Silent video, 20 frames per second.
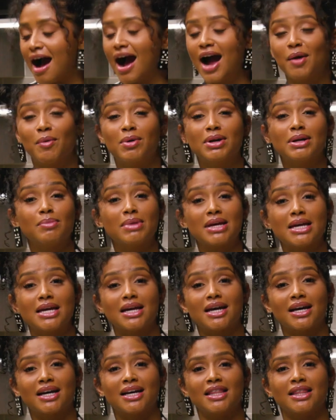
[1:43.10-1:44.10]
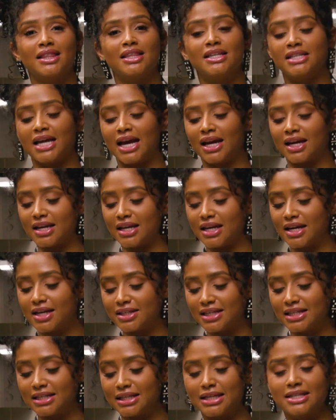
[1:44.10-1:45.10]
I wanna make the techniques
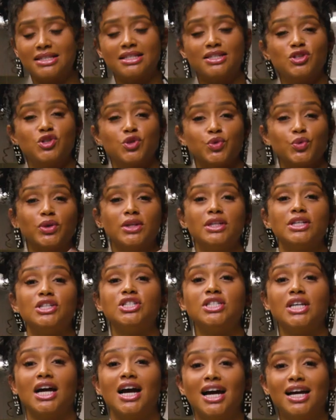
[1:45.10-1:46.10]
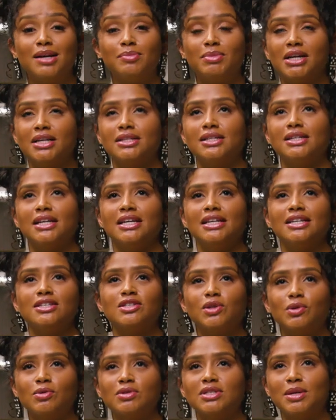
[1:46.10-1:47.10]
in this dish really shine because it is
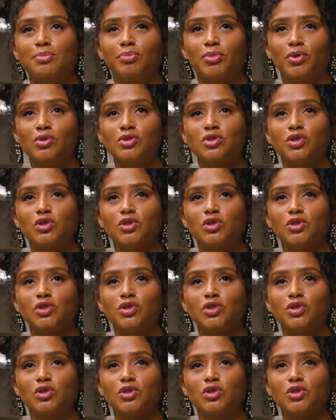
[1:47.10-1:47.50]
so simple.